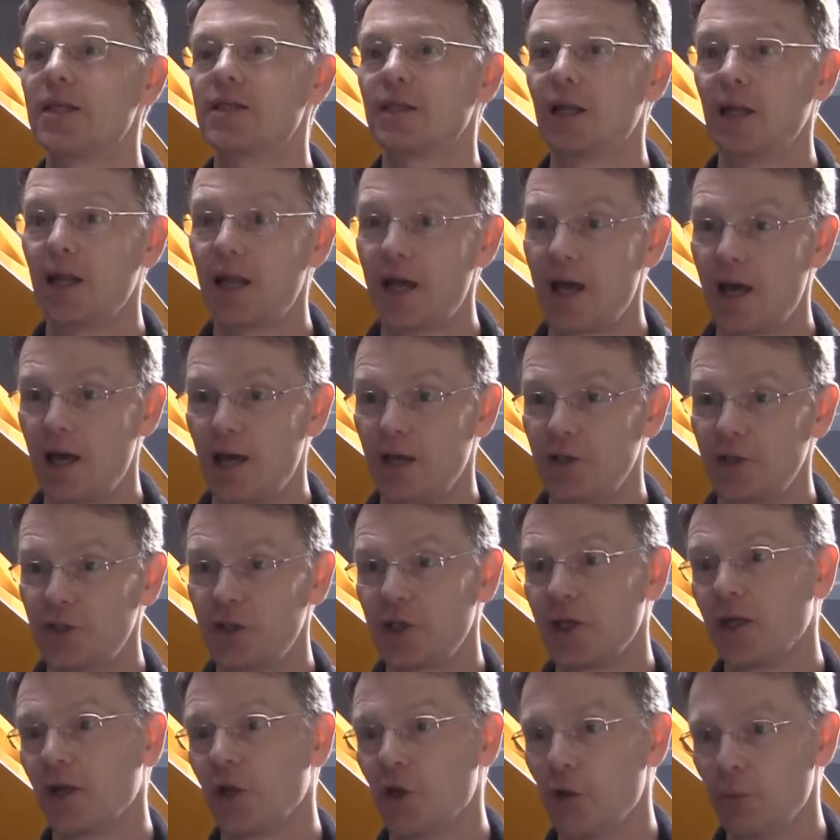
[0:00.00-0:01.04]
is a large
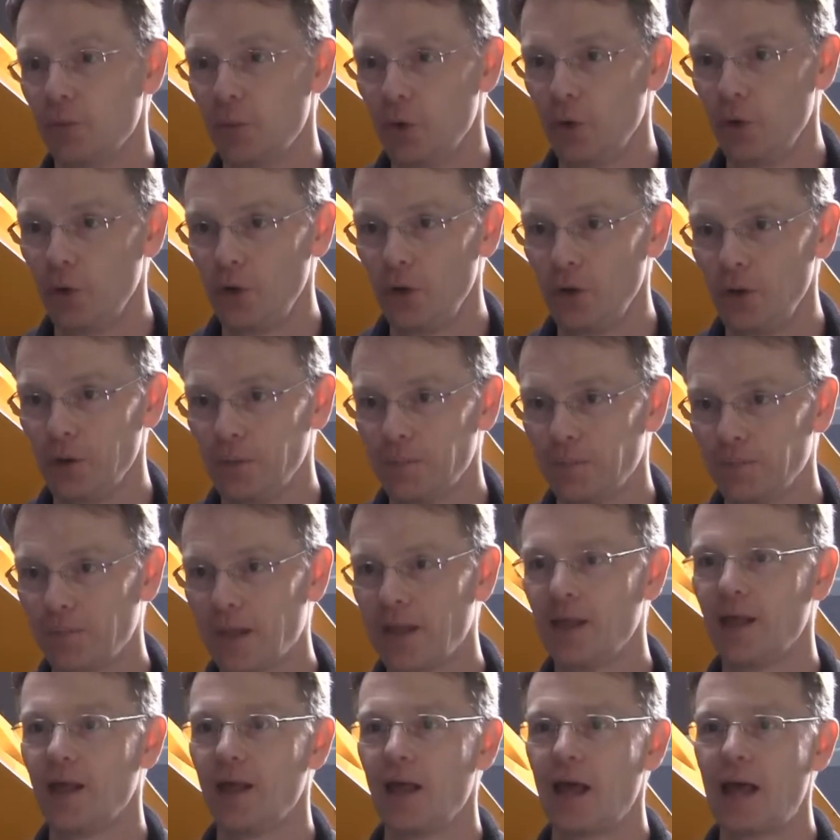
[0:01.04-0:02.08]
yellow ball.
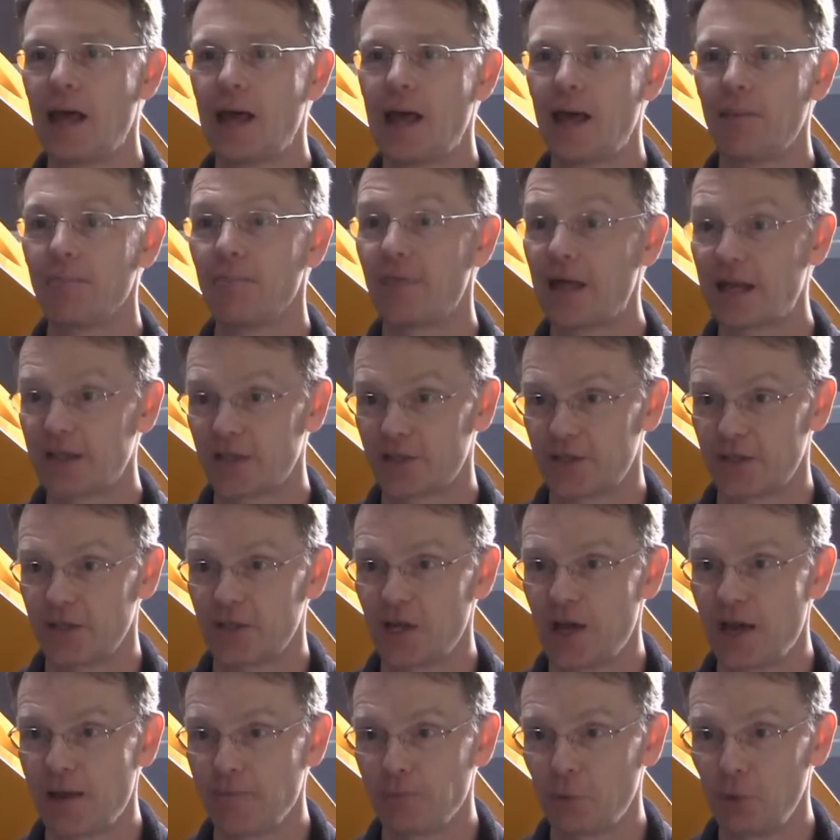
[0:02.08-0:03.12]
And that's the
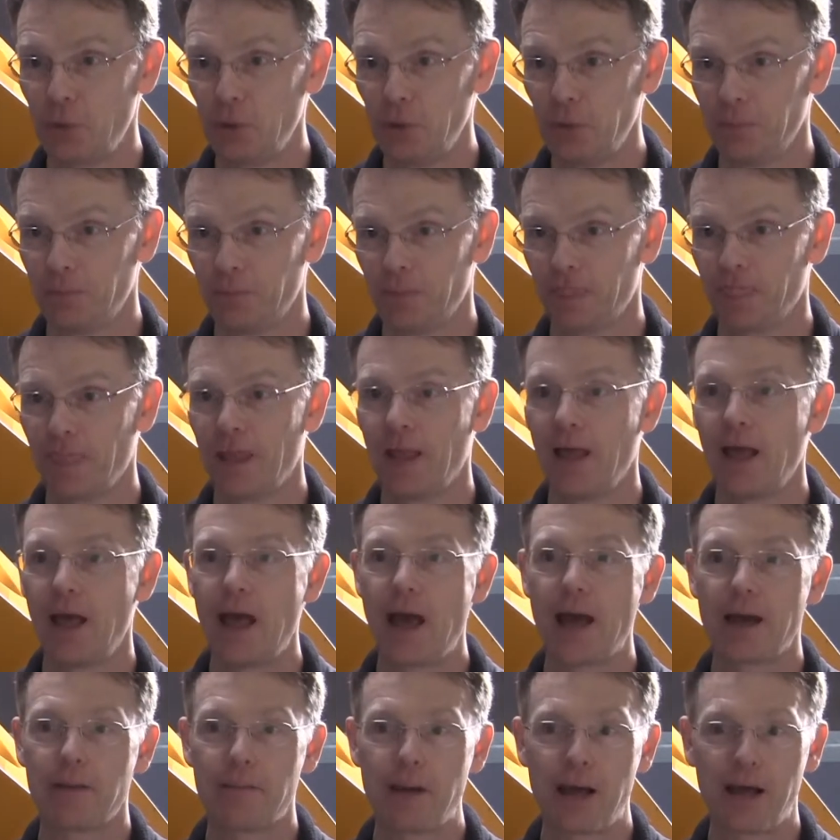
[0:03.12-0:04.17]
time ball.
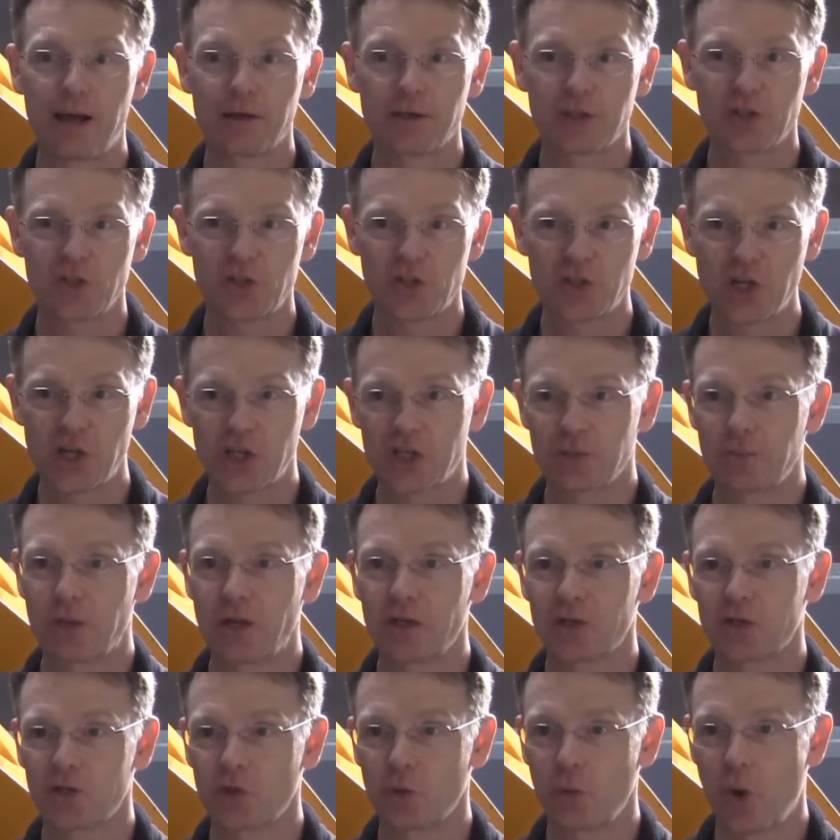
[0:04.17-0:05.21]
At about 6
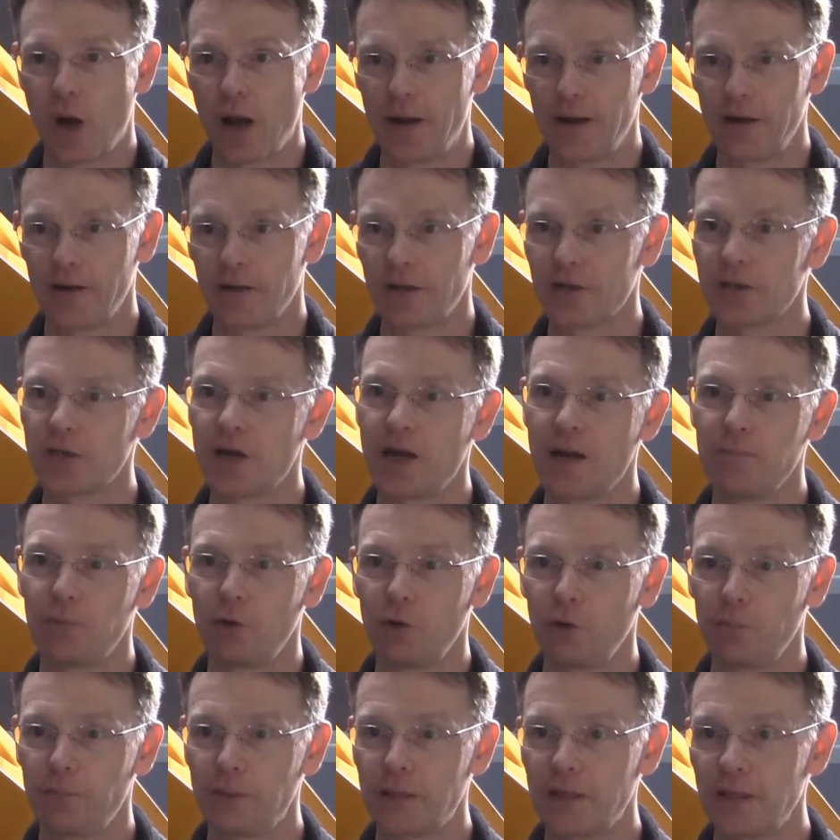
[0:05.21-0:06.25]
minutes to 1, the time
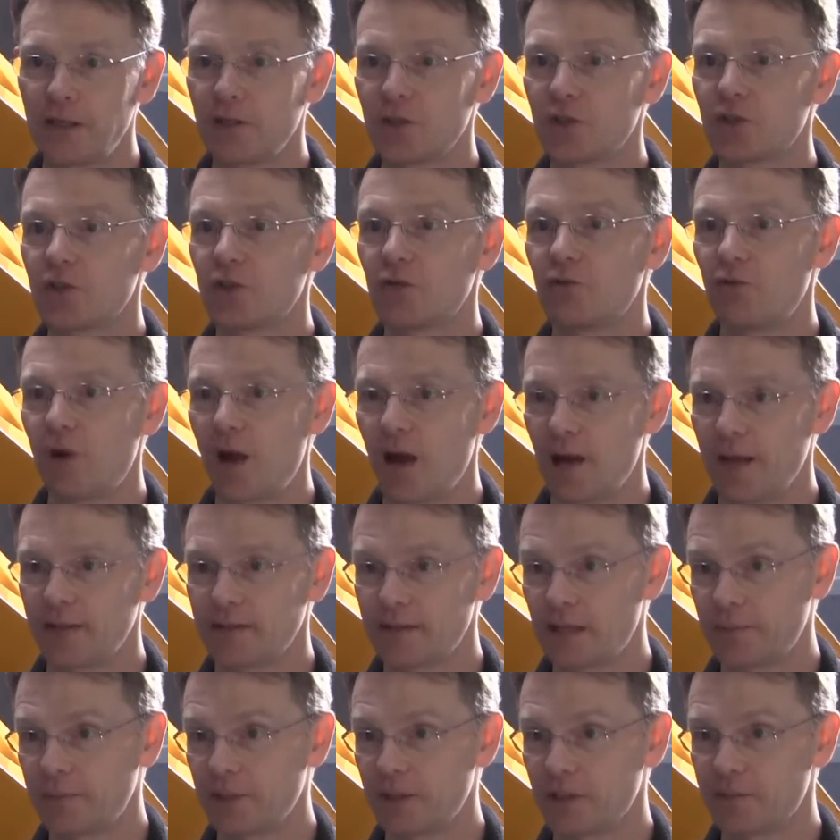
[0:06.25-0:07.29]
ball begins to rise
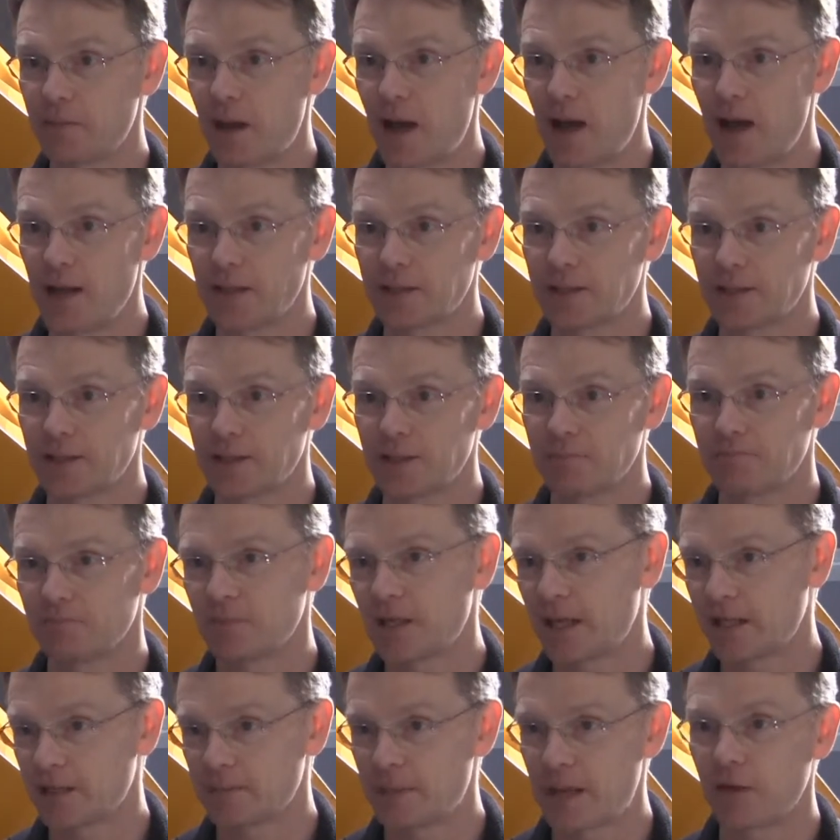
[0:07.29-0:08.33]
up its mast. It
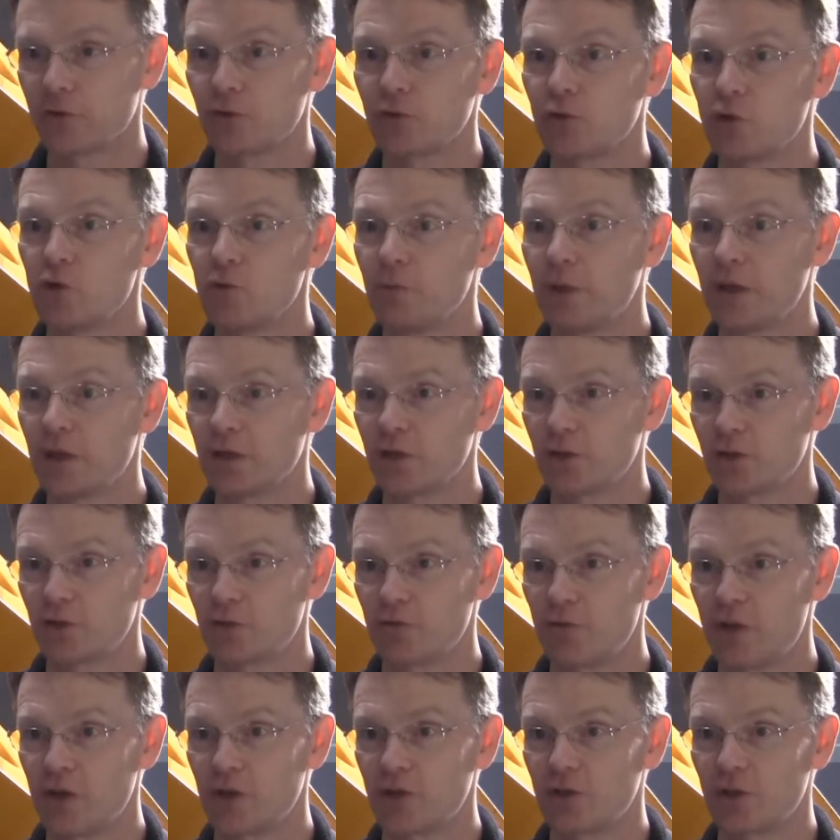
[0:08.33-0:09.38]
takes about 2 minutes to
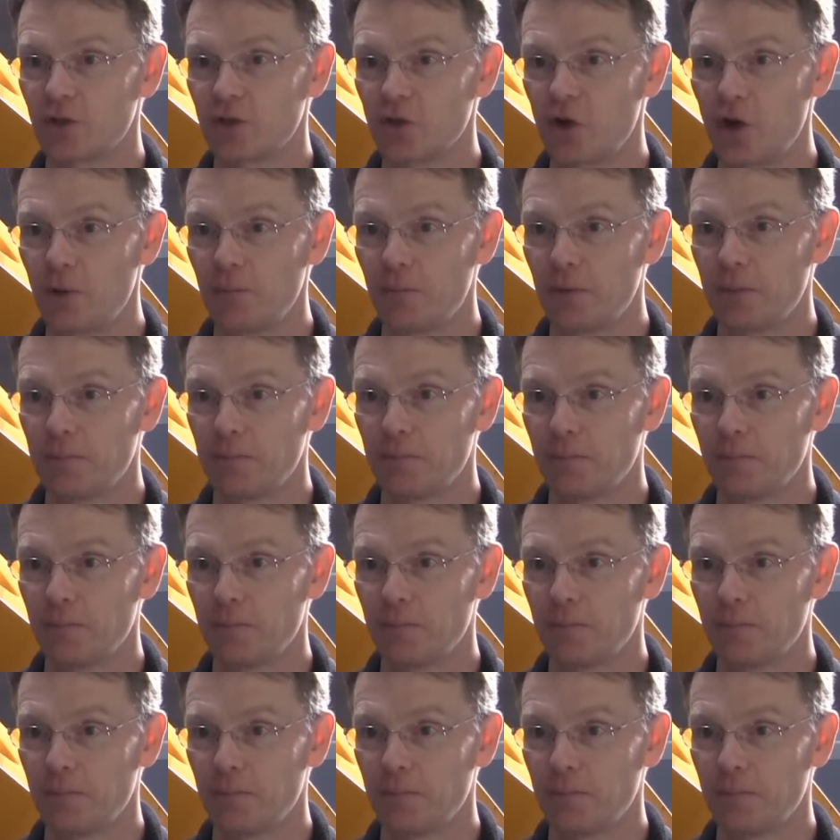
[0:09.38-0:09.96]
reach the top.